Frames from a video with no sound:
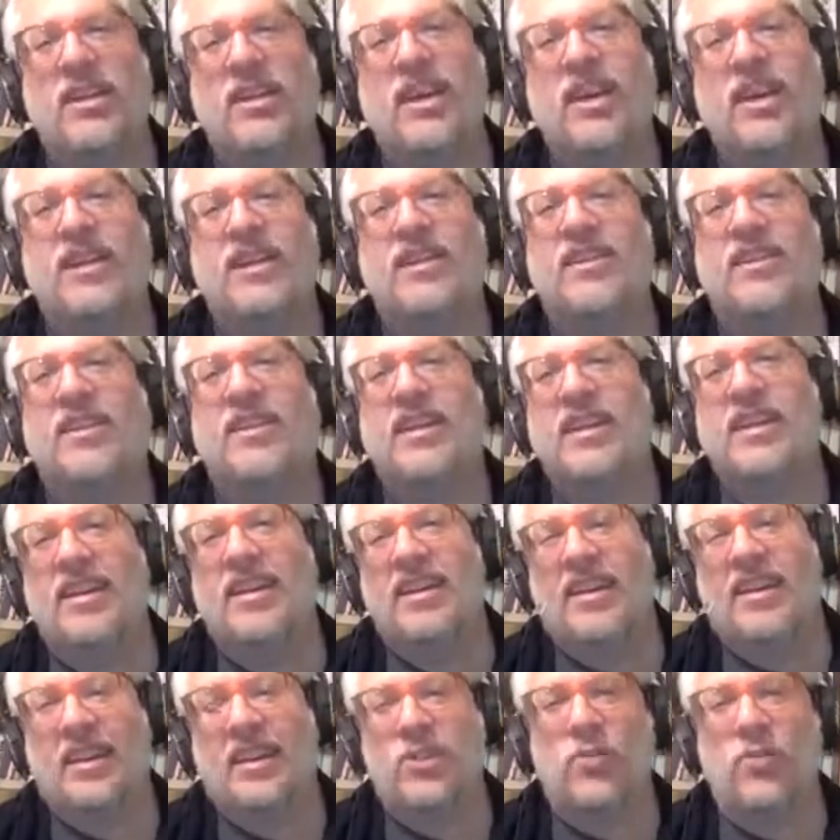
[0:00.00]
and
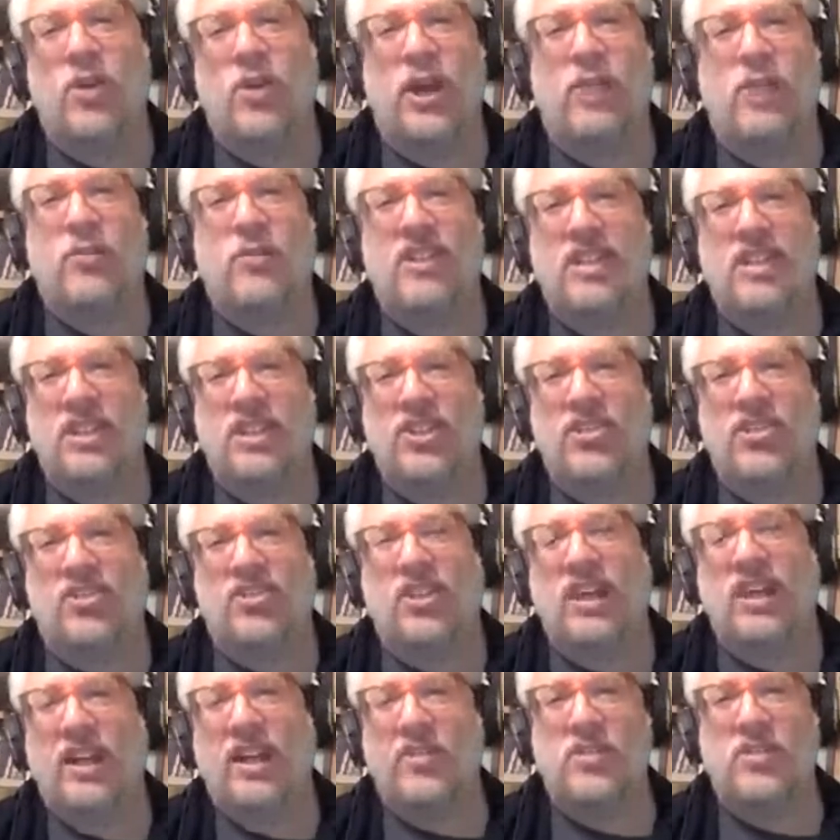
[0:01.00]
that's why I'm a teacher.
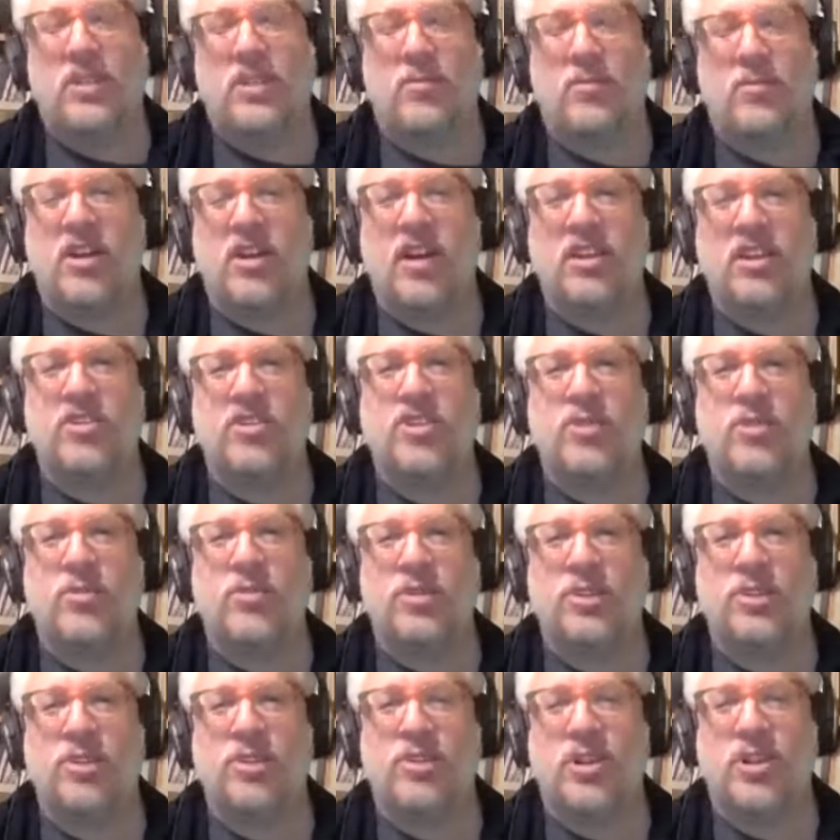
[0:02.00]
I have some knowledge I
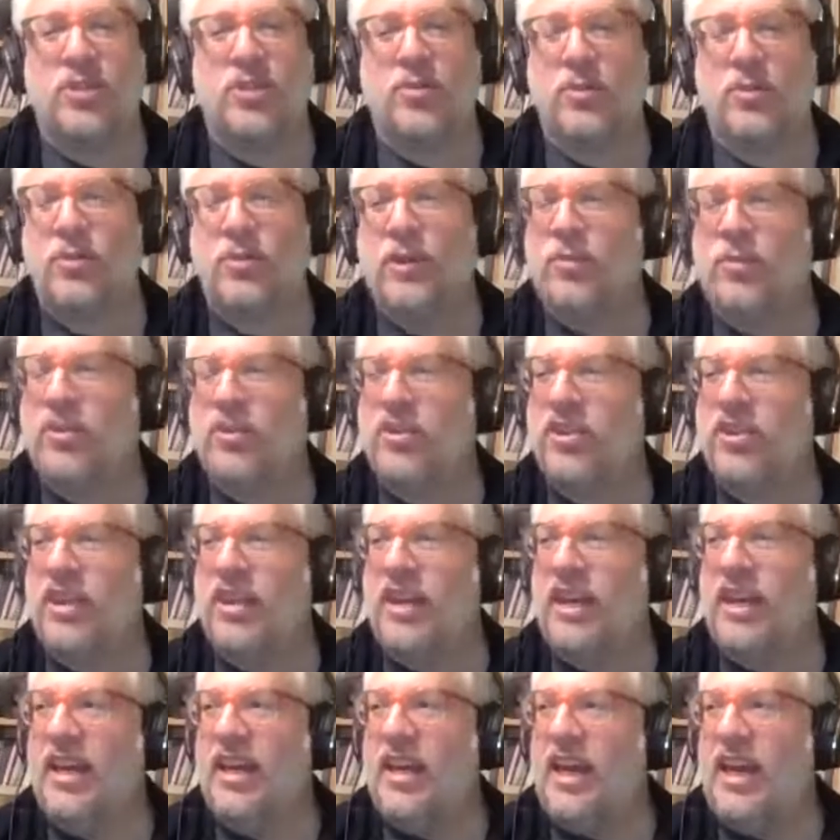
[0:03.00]
want to share with people.
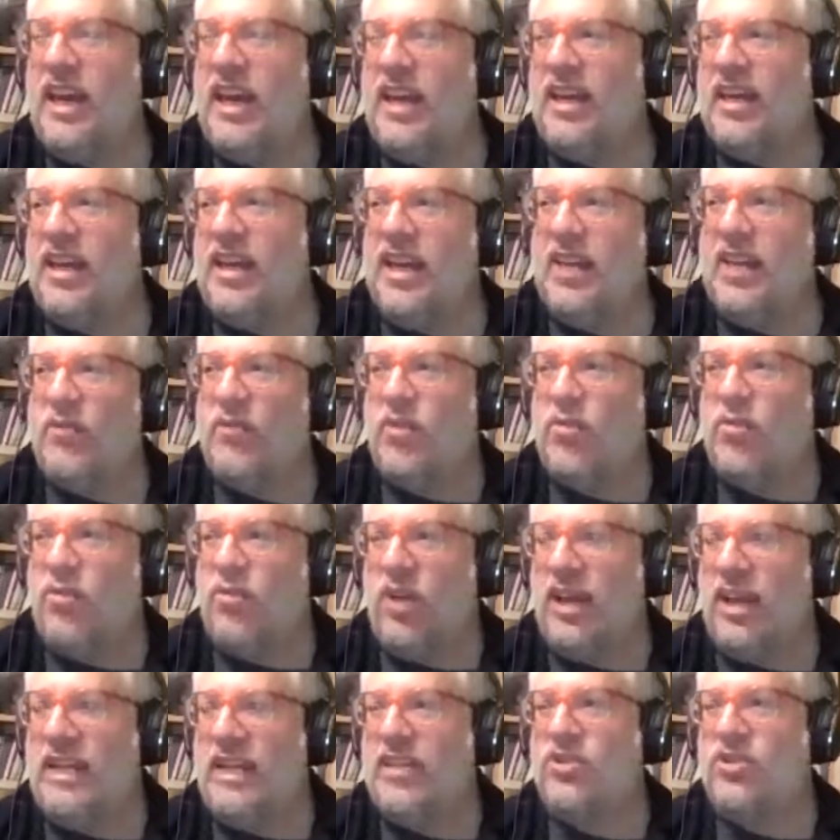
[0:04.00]
And I have the
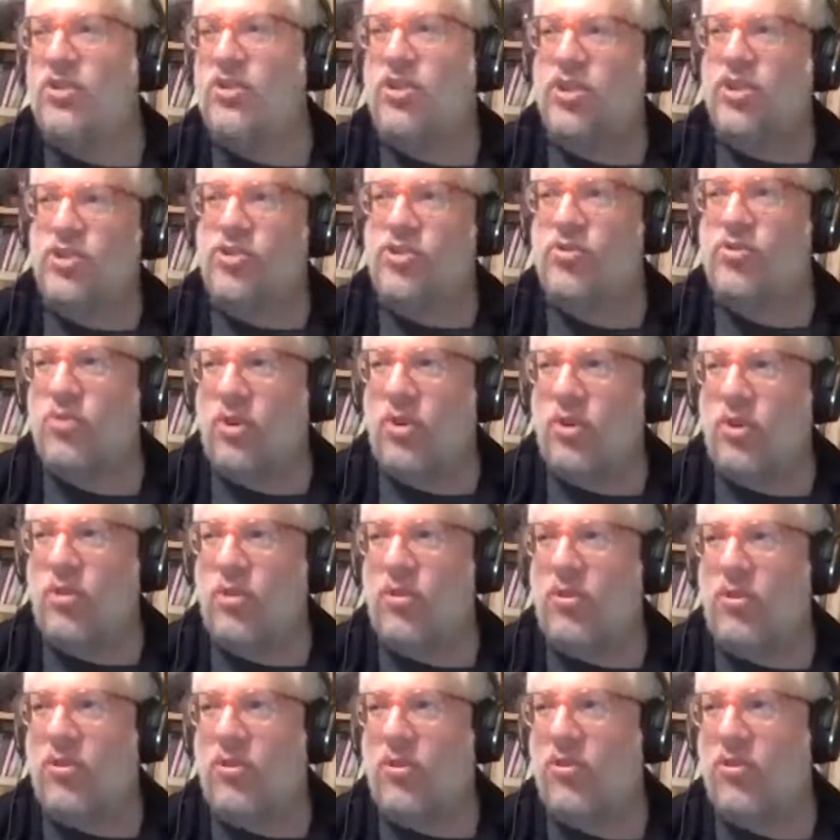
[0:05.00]
right to
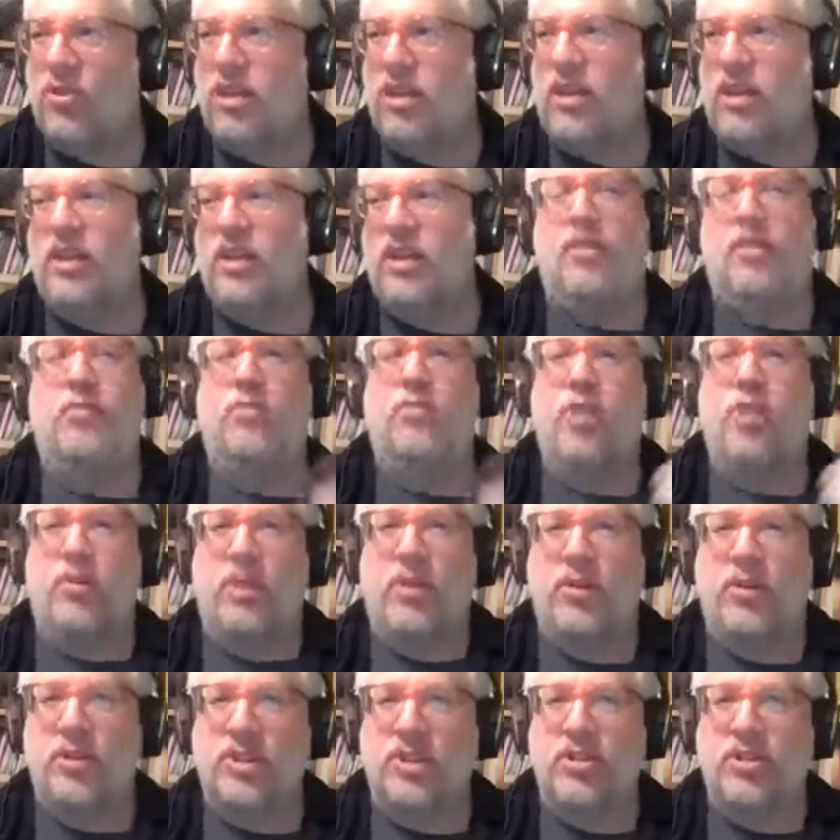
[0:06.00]
control where my
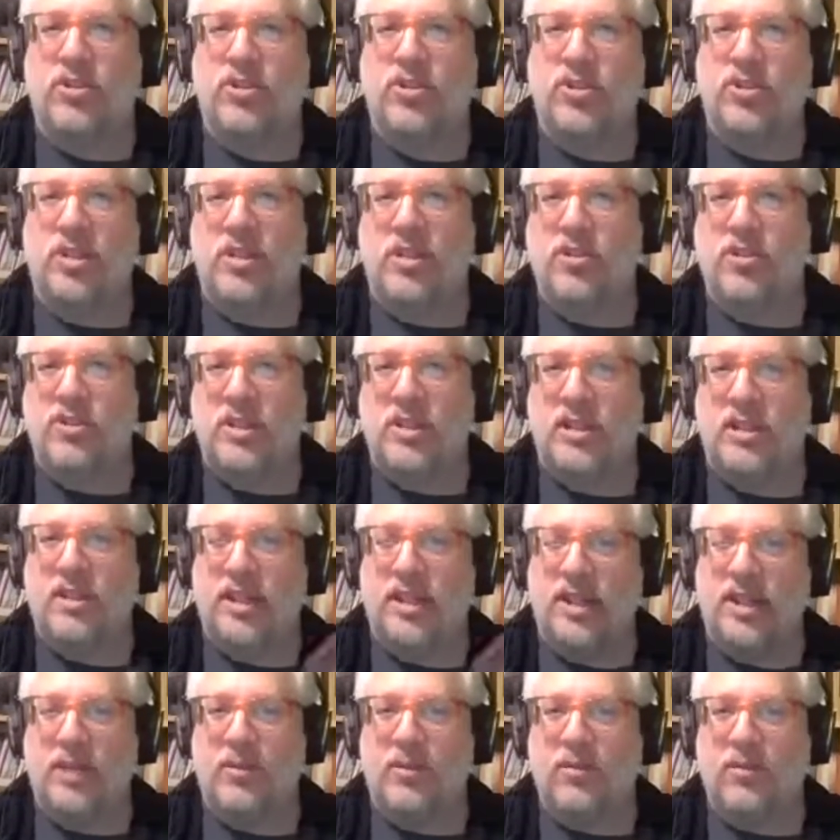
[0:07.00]
research goes. That's
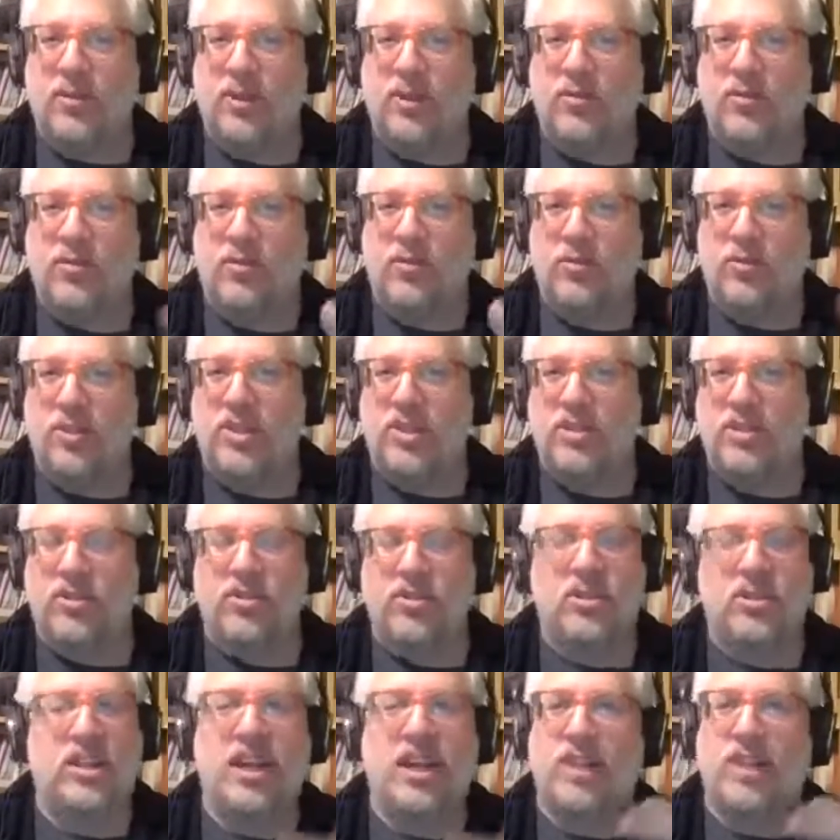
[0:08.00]
academic freedom for
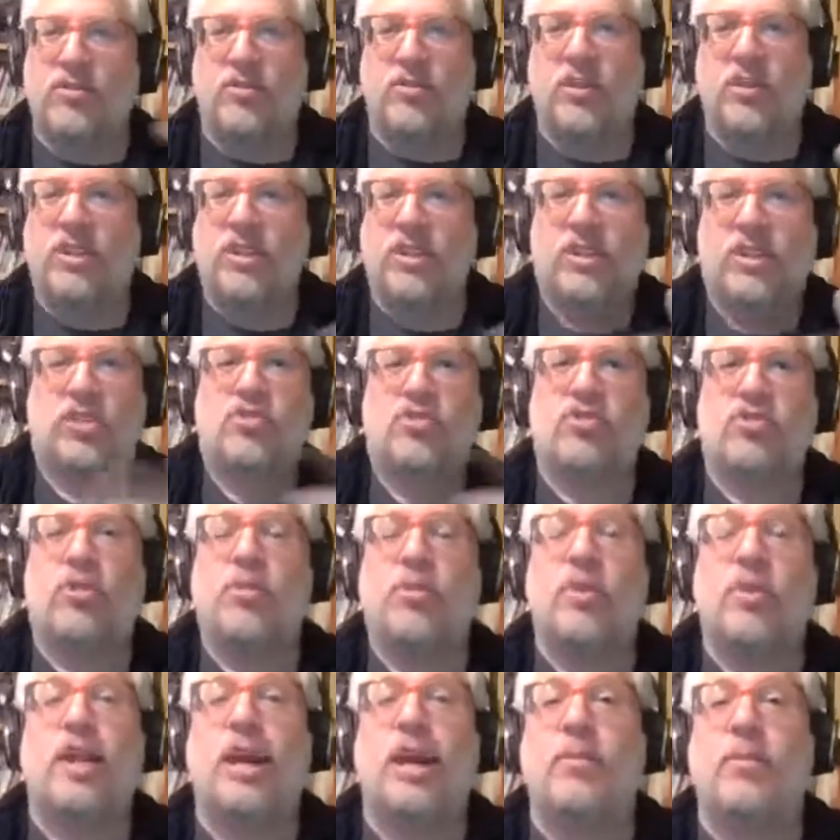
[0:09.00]
research. And I have the right to control
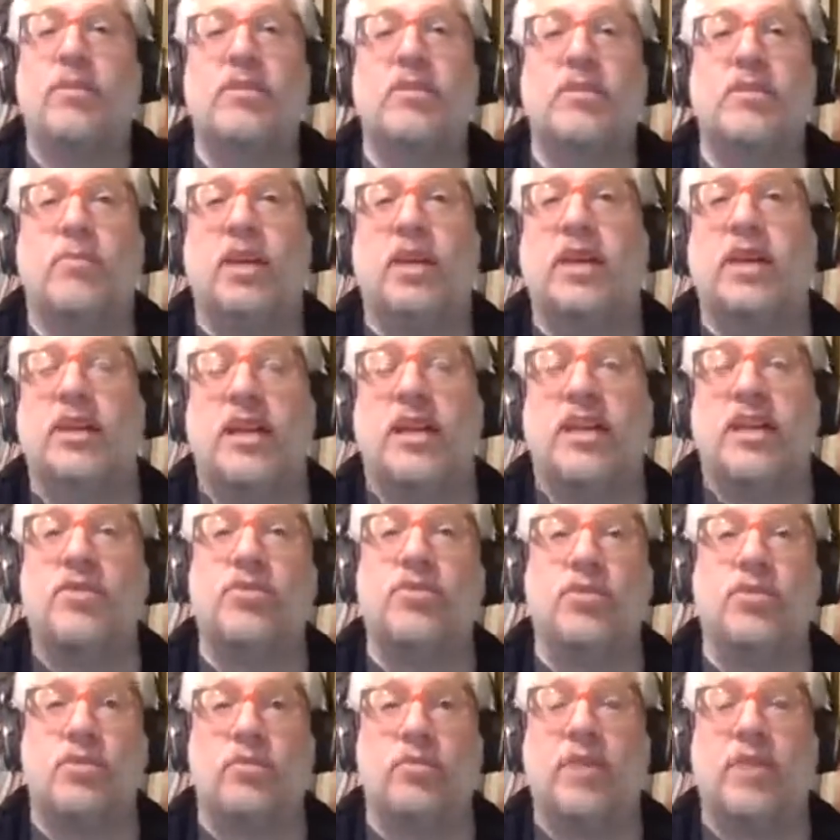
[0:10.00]
what happens in my
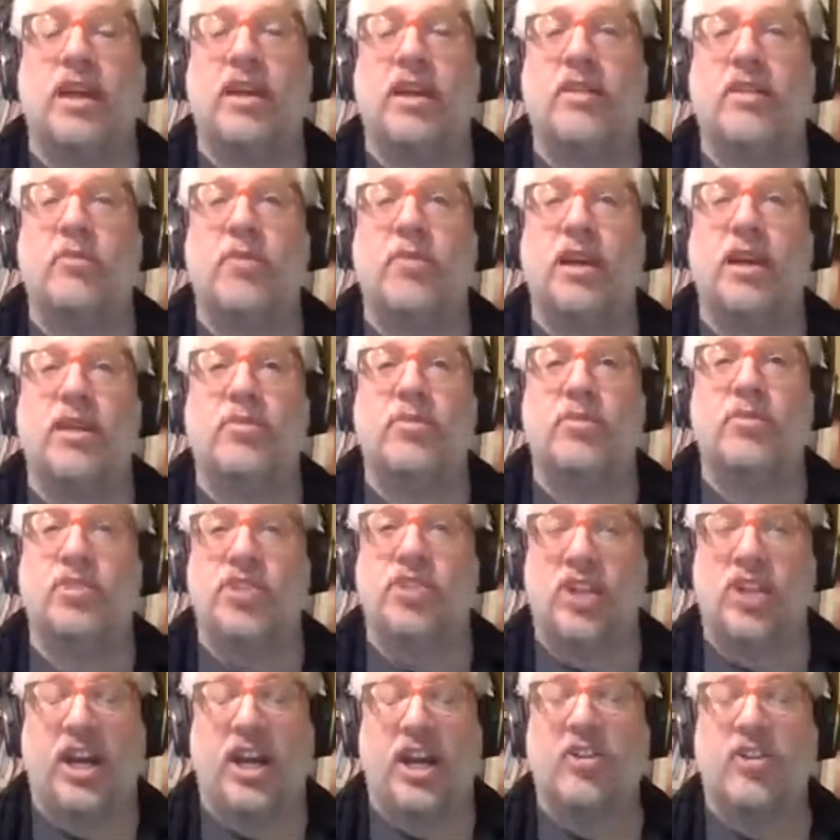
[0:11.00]
classroom. And my
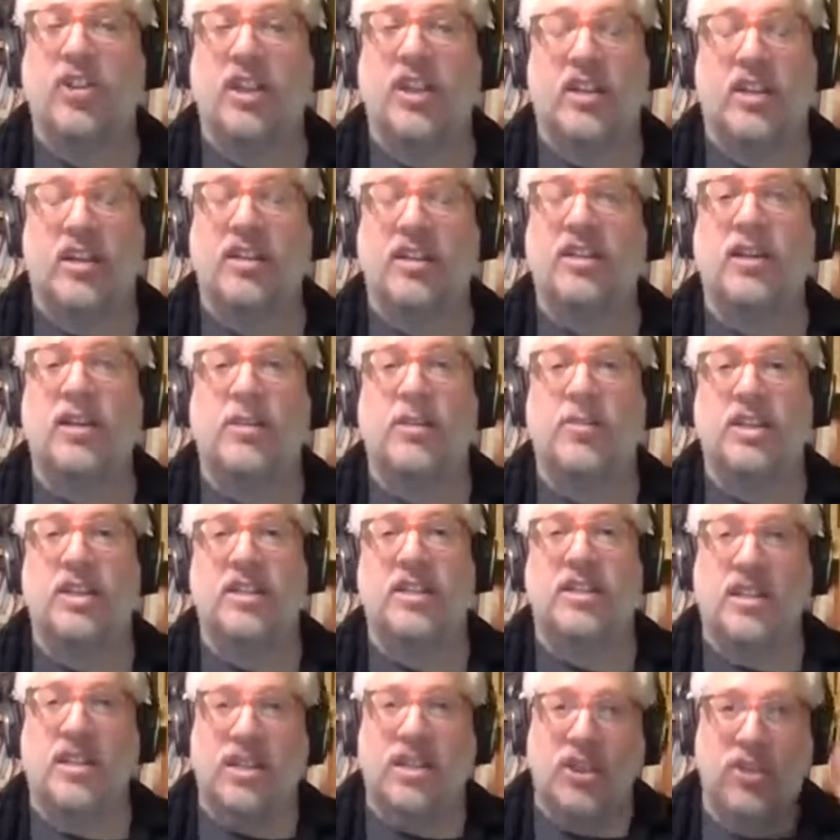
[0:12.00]
chair cannot come in and
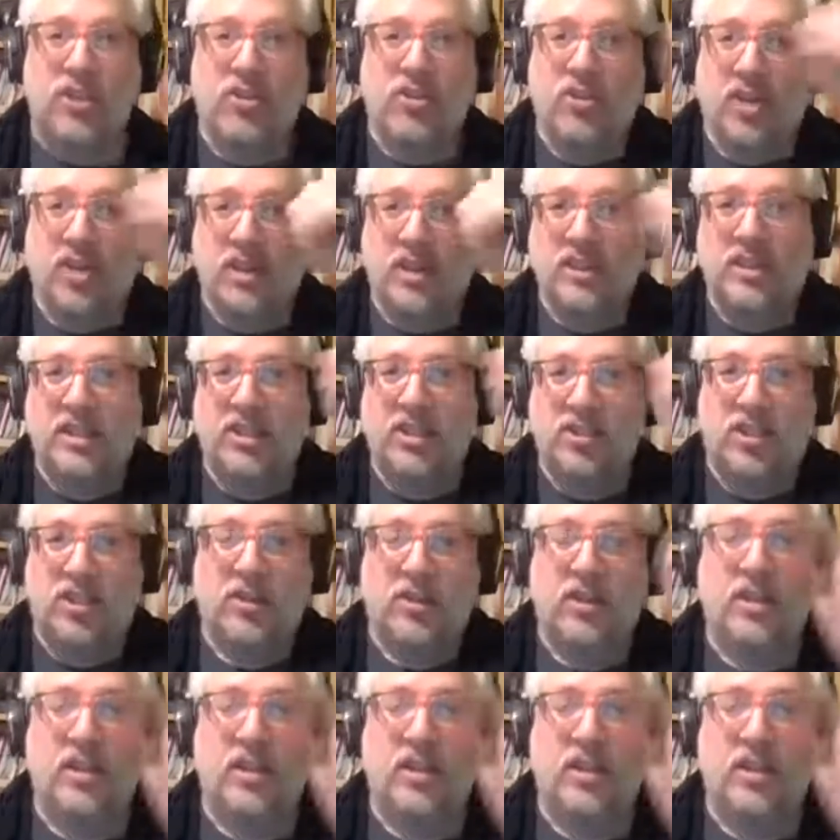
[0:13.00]
say, you're not teaching